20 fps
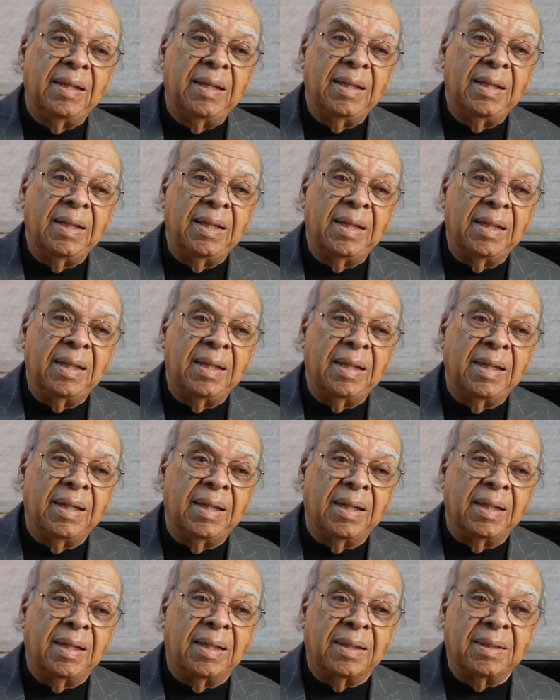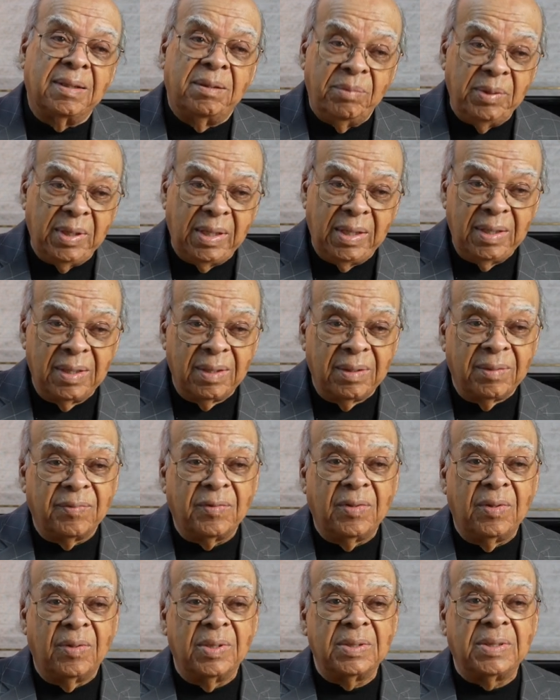a, a, comedian,
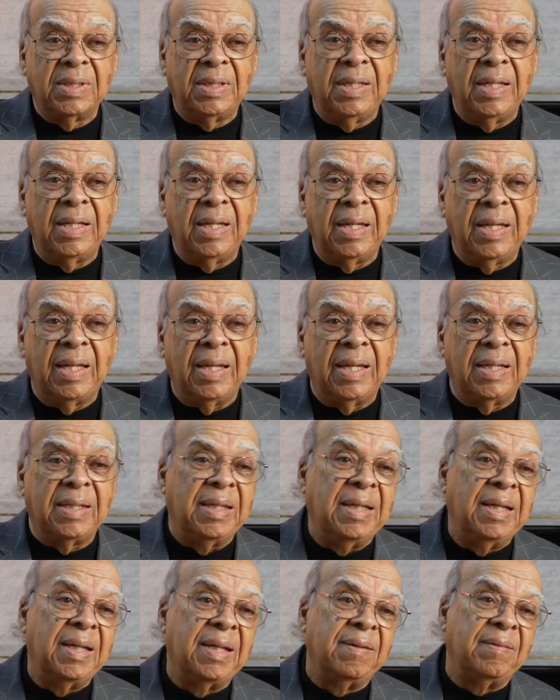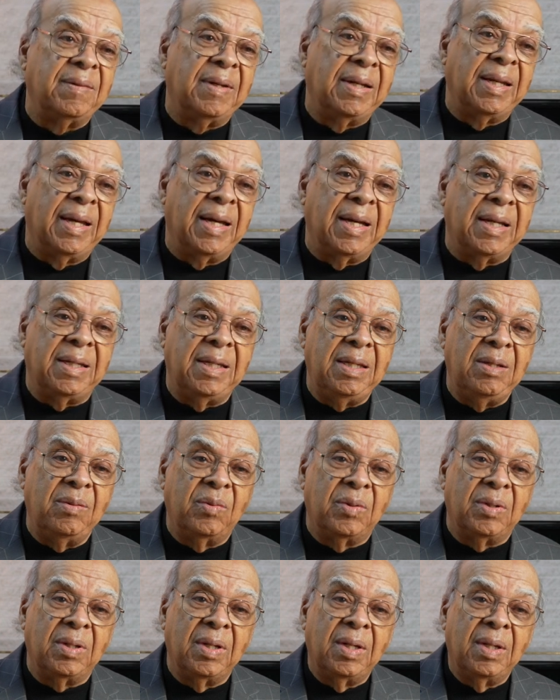of course. And then at the end of the night, he
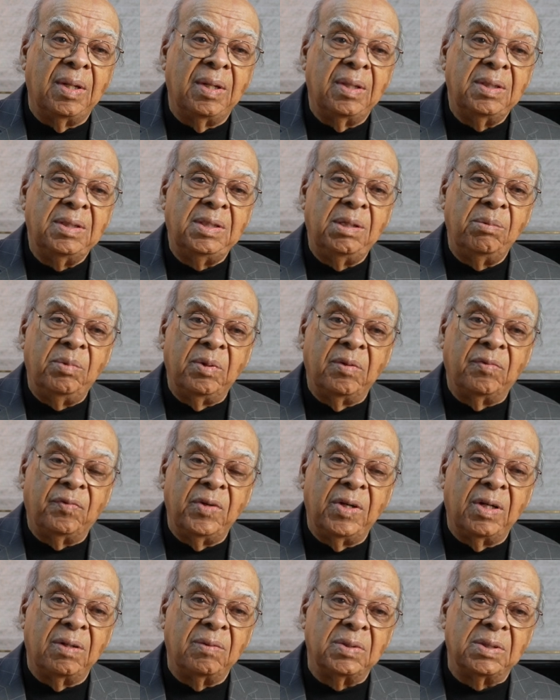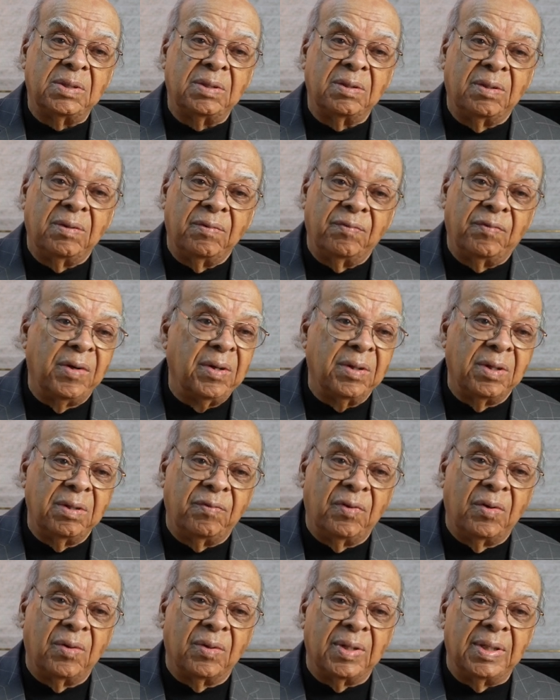would Jimmy McPhail was a very good
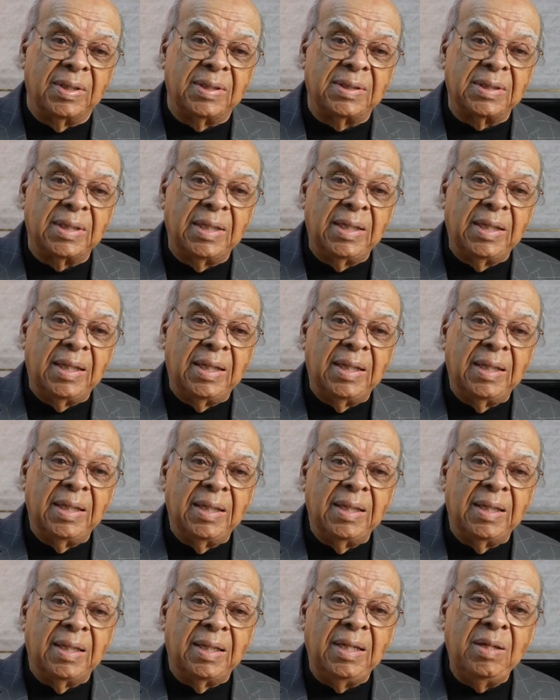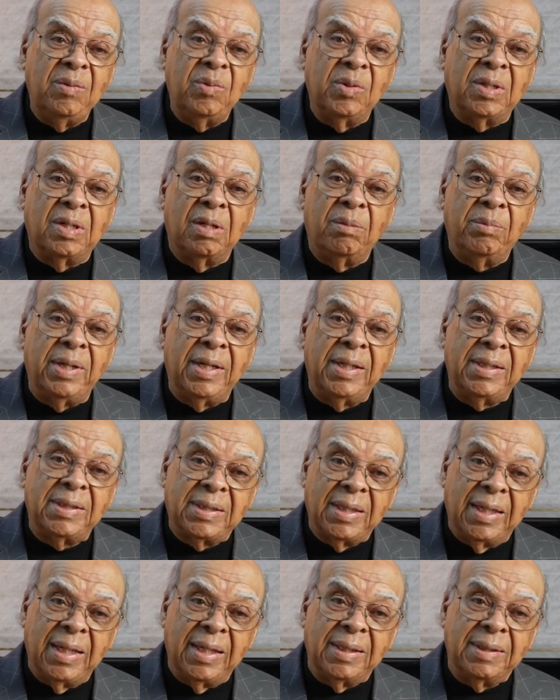vocalist, and he would come in and
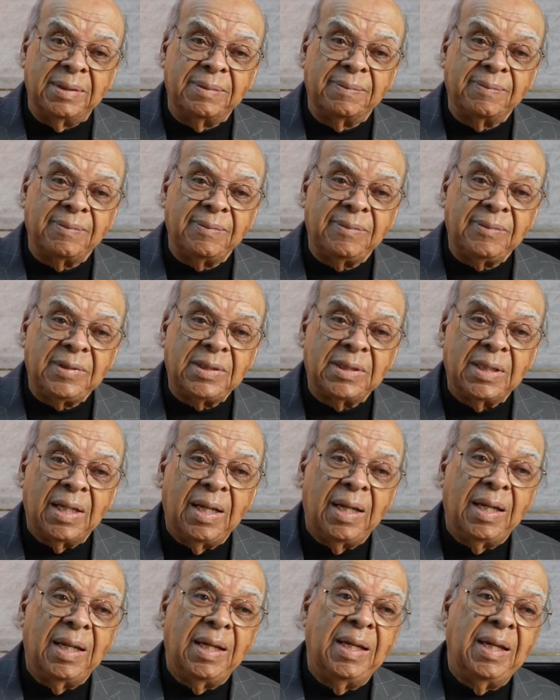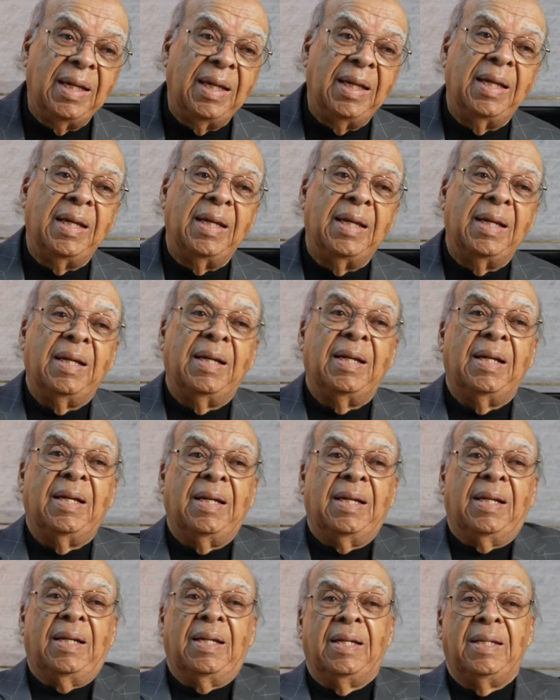sing. Mm-hmm.
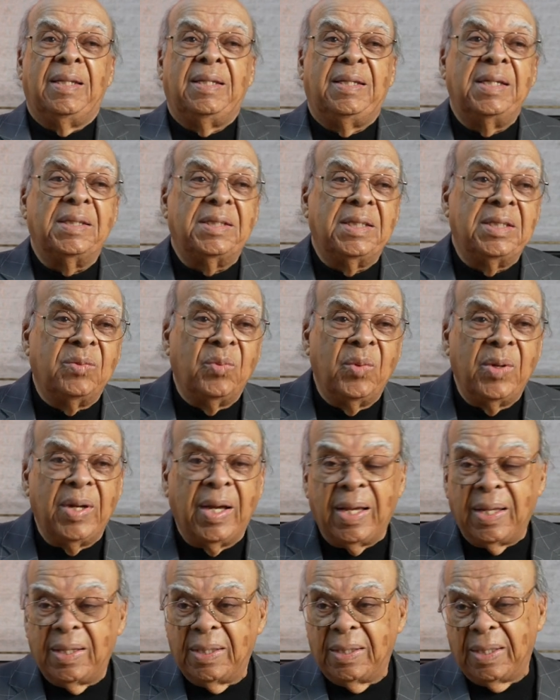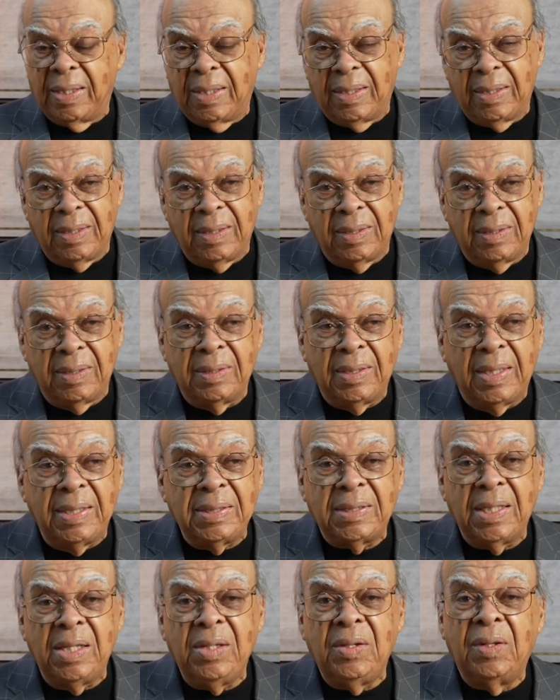This is where I, they
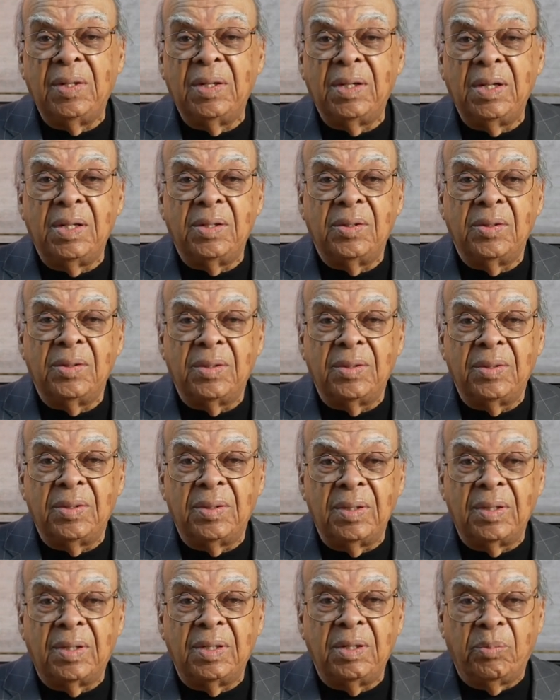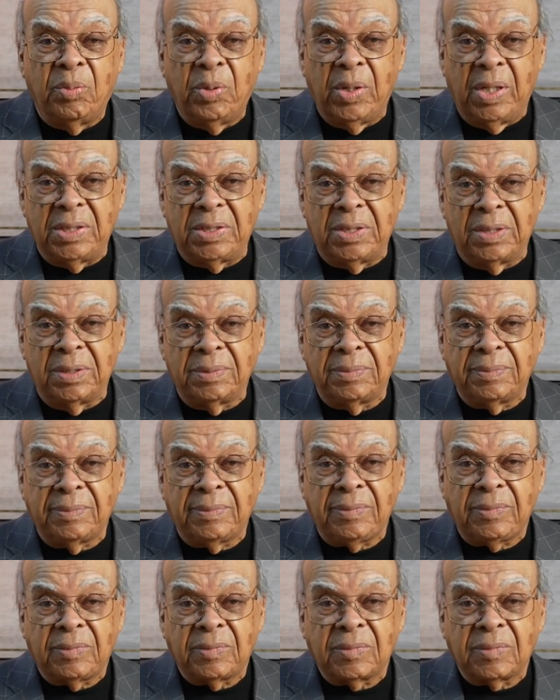say you learn under pressure. Mm-hmm.